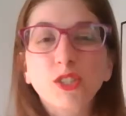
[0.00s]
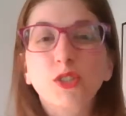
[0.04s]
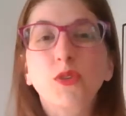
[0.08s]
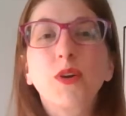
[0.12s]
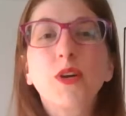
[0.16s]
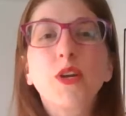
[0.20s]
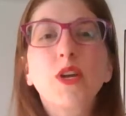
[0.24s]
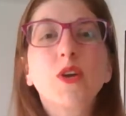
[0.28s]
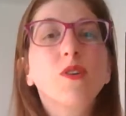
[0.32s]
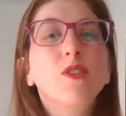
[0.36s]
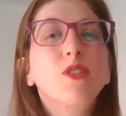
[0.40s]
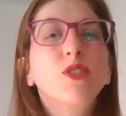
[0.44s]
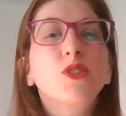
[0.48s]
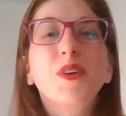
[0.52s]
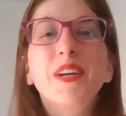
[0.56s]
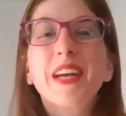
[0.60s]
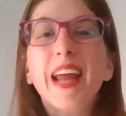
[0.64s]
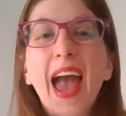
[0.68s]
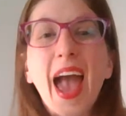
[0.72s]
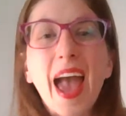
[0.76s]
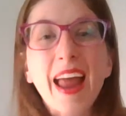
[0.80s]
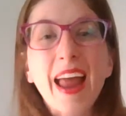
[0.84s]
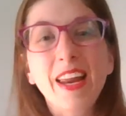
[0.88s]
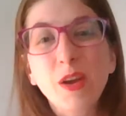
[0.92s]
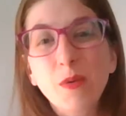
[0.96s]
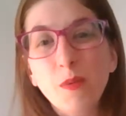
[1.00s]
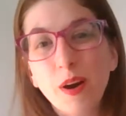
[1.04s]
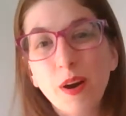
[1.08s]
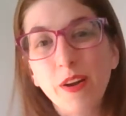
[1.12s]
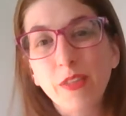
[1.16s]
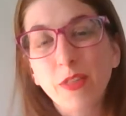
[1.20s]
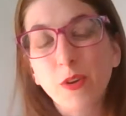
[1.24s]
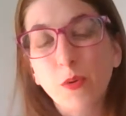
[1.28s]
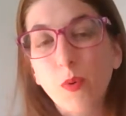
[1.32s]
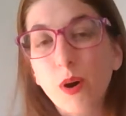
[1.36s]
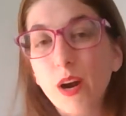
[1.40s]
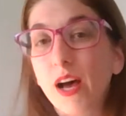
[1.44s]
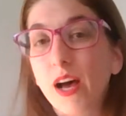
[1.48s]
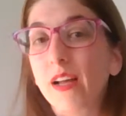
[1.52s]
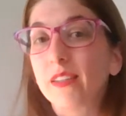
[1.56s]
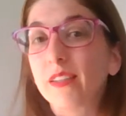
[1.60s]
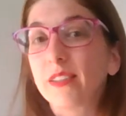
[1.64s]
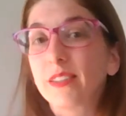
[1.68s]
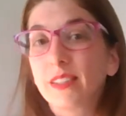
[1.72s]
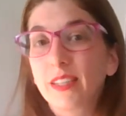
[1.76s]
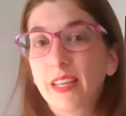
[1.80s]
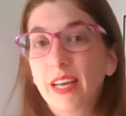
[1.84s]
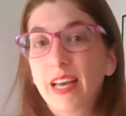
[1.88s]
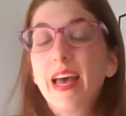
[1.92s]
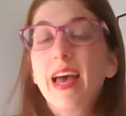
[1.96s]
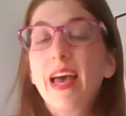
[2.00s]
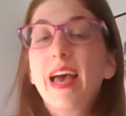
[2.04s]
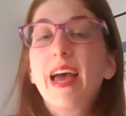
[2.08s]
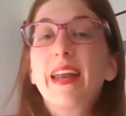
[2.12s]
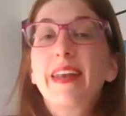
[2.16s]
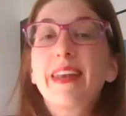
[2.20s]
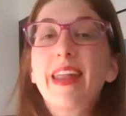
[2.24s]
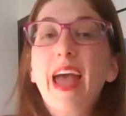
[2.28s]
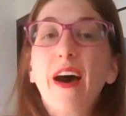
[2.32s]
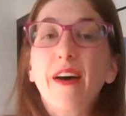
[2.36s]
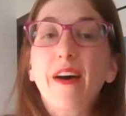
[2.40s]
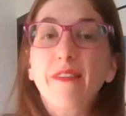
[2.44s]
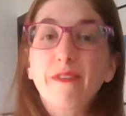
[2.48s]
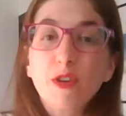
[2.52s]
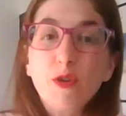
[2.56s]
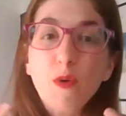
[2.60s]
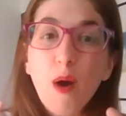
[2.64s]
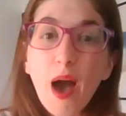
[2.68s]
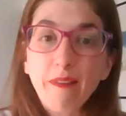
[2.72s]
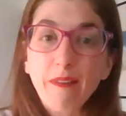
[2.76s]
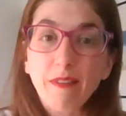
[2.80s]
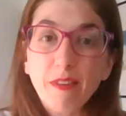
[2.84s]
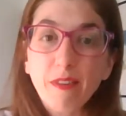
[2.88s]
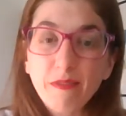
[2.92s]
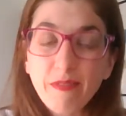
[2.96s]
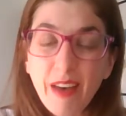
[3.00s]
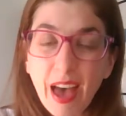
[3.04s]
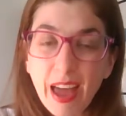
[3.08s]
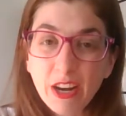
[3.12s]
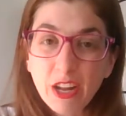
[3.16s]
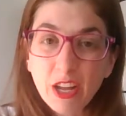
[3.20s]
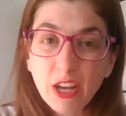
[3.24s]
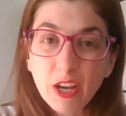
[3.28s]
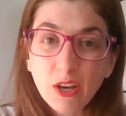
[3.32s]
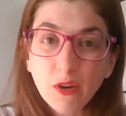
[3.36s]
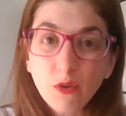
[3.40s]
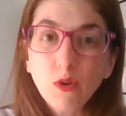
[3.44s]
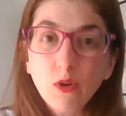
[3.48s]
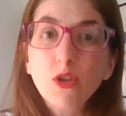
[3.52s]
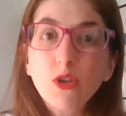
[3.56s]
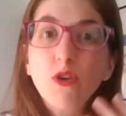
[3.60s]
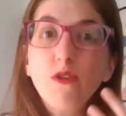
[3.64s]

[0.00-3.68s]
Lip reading: You can screen anywhere in the world. Now, if you have a venue,